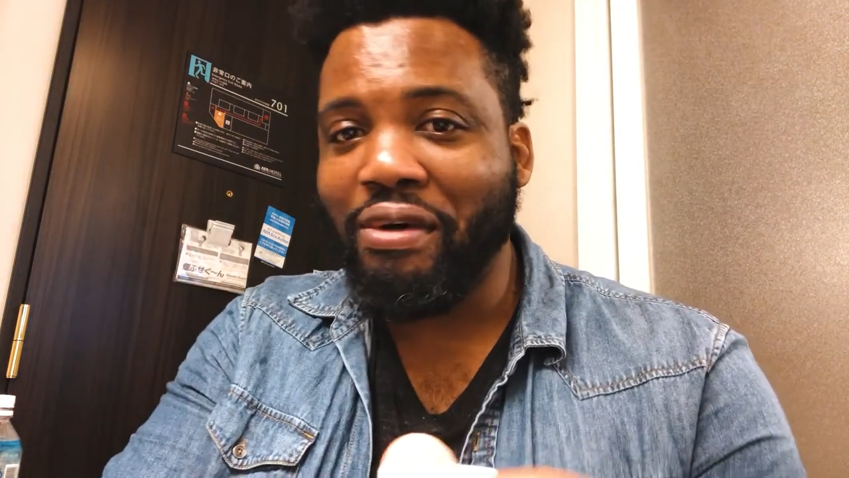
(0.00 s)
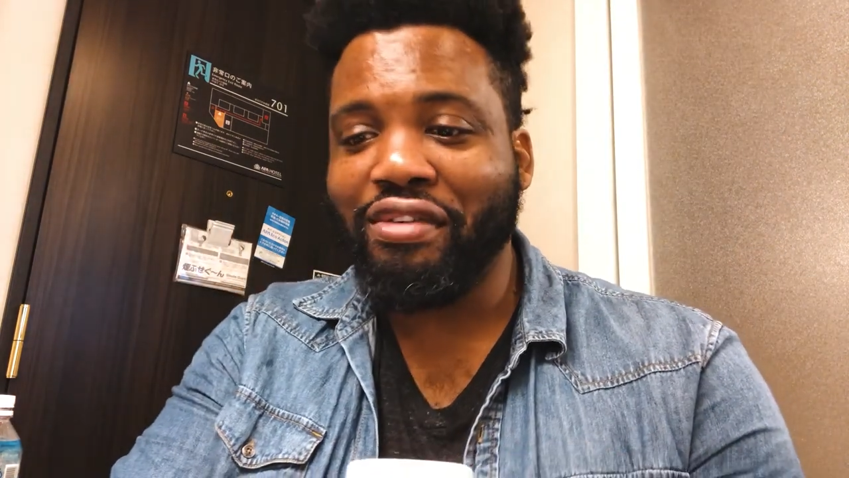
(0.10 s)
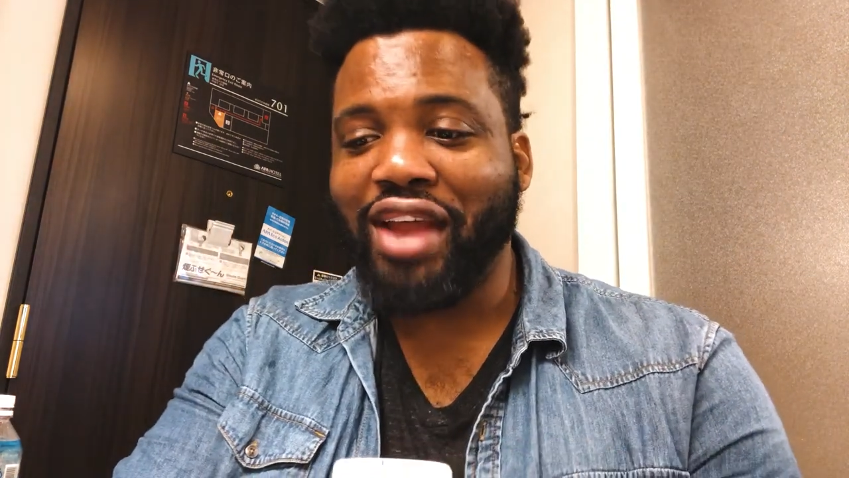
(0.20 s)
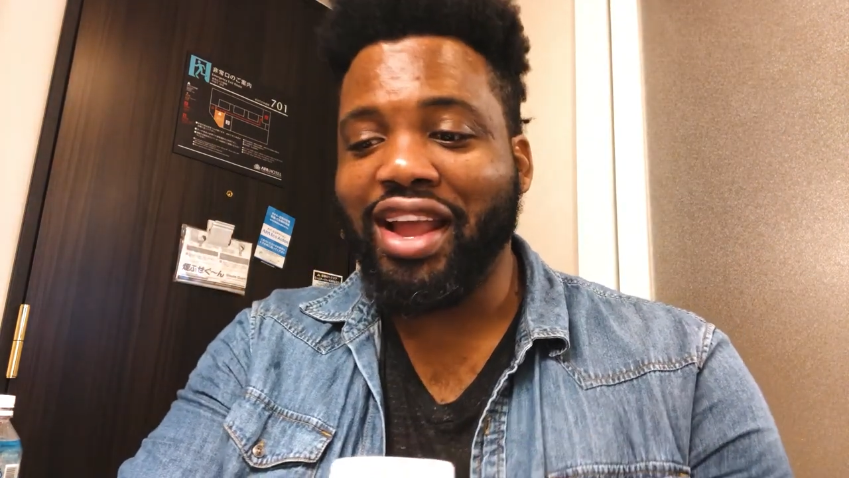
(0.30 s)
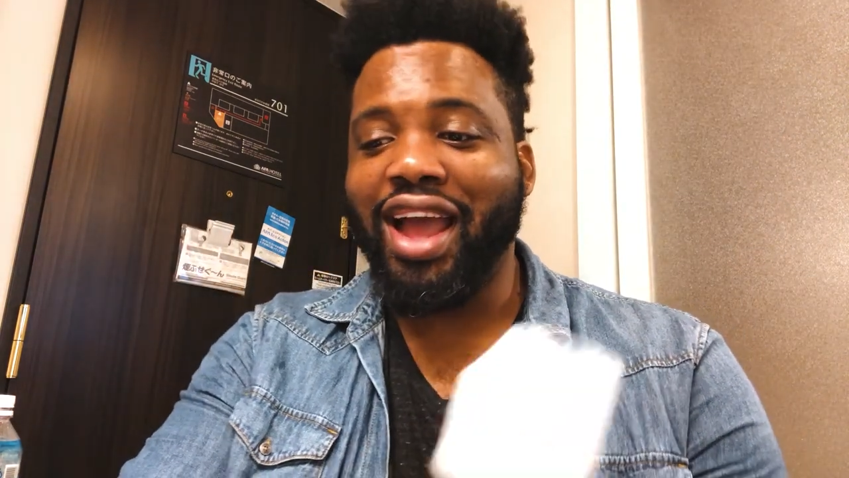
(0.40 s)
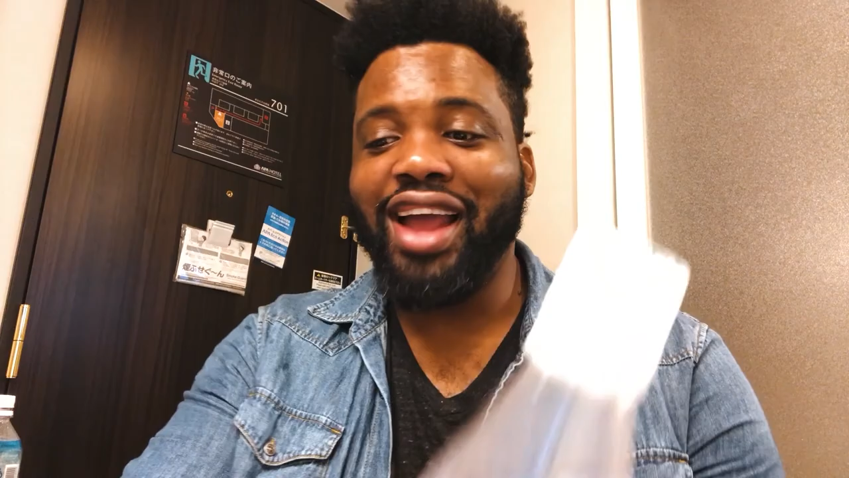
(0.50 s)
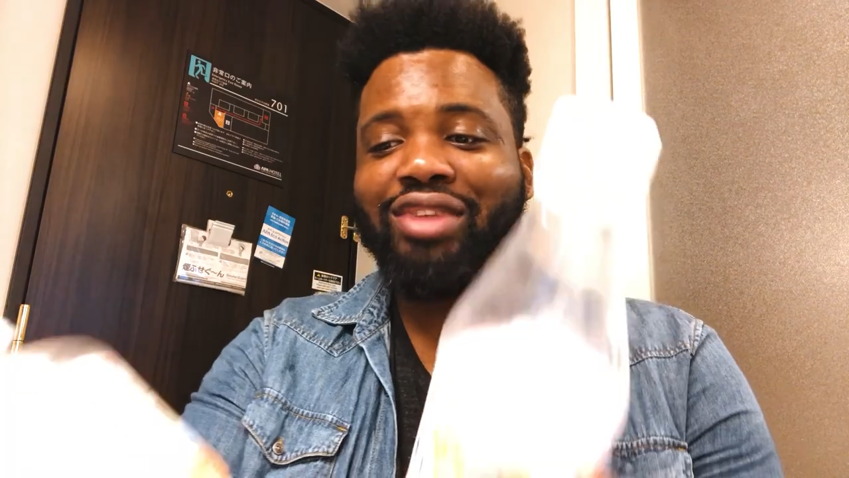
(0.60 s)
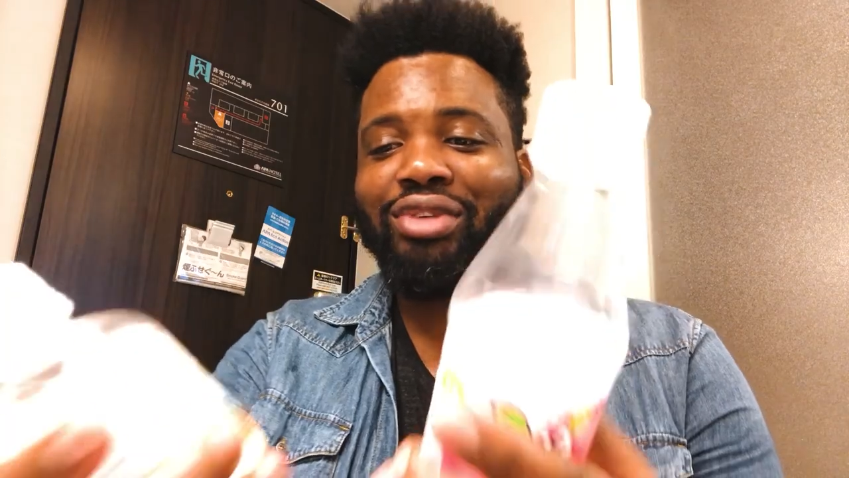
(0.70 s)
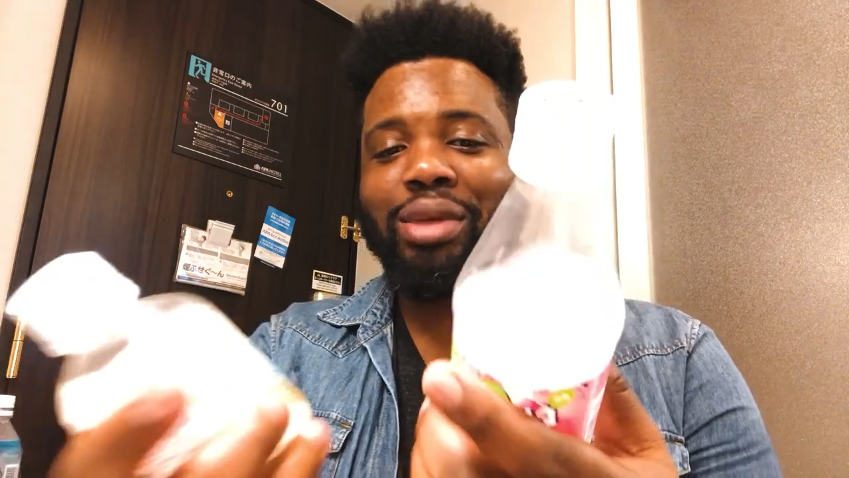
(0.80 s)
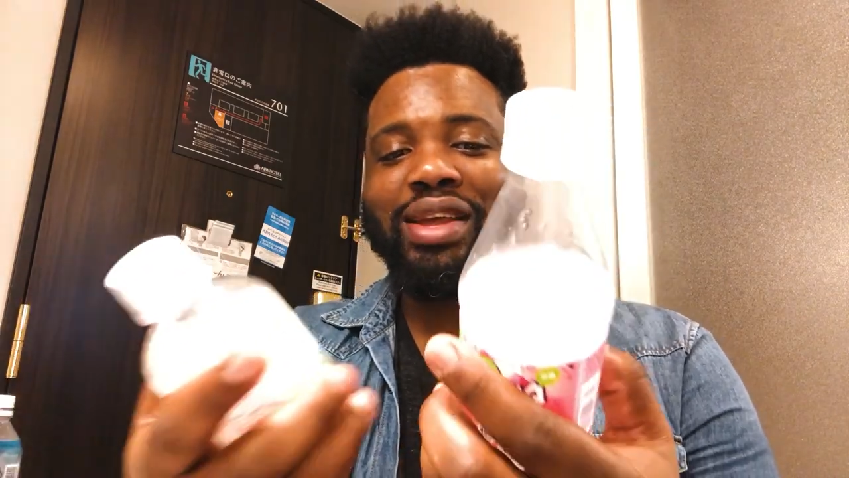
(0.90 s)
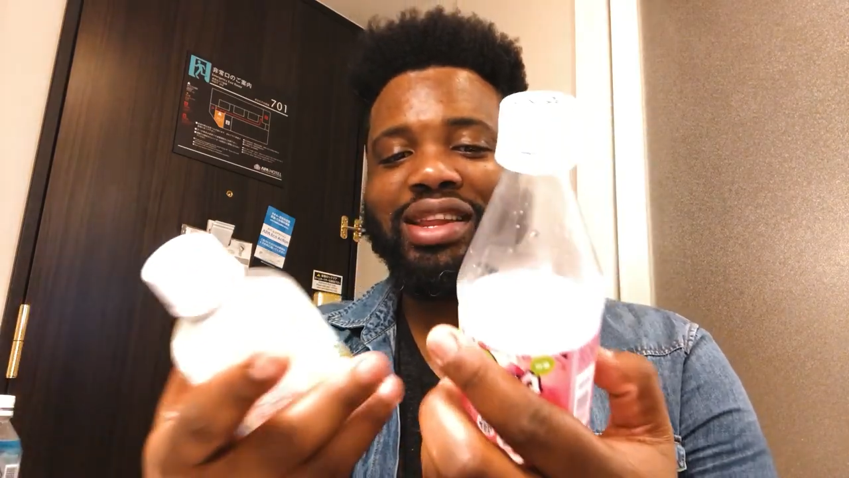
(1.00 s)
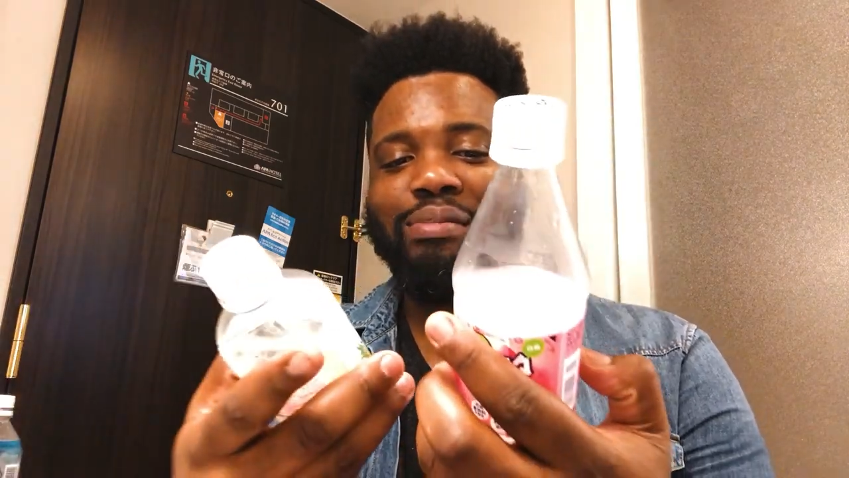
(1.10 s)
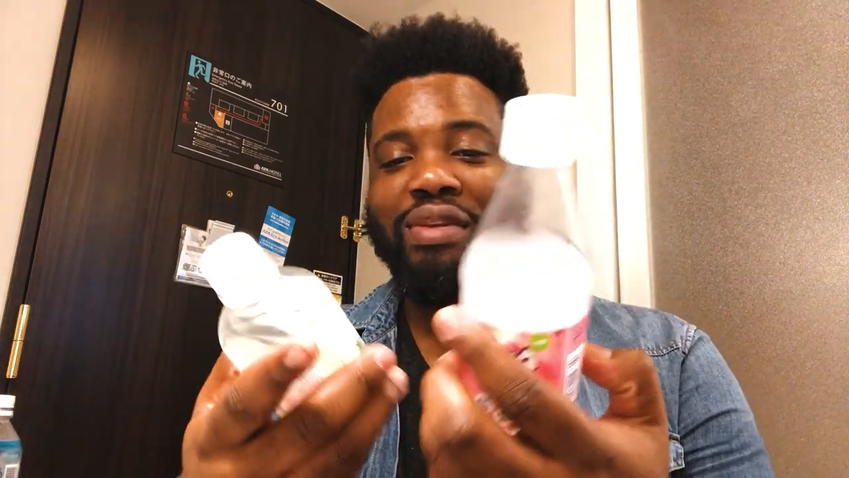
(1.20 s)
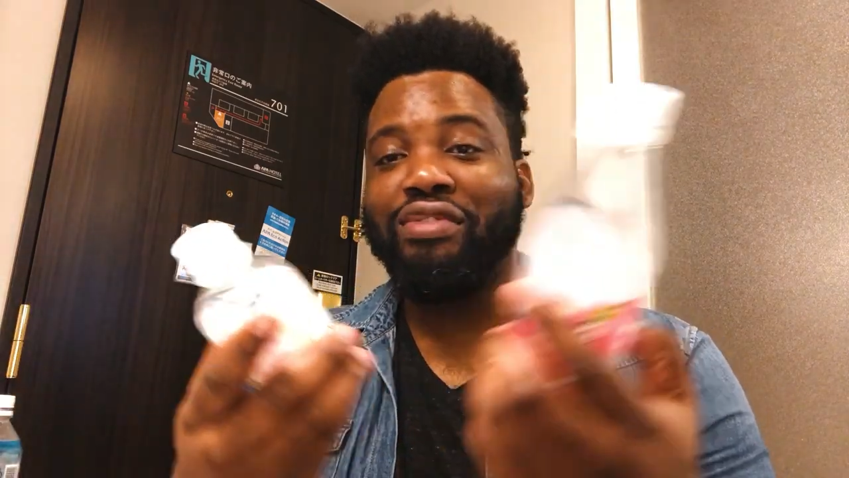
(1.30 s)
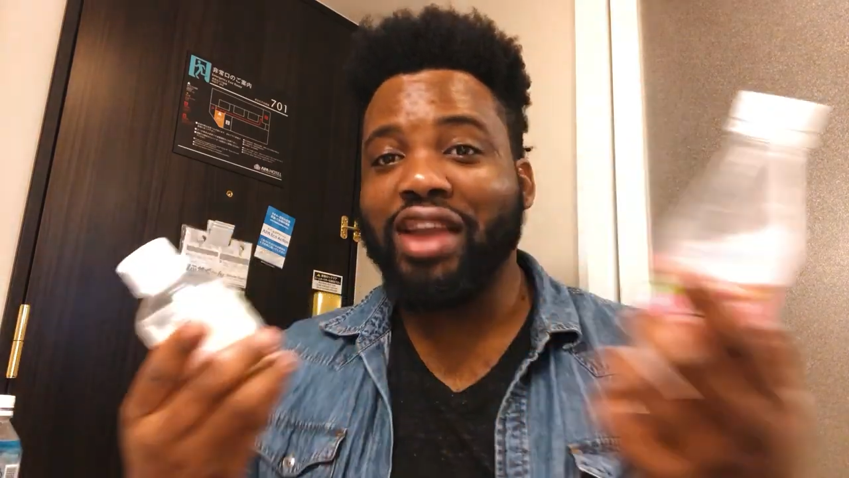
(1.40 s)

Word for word: both. I highly recommend them.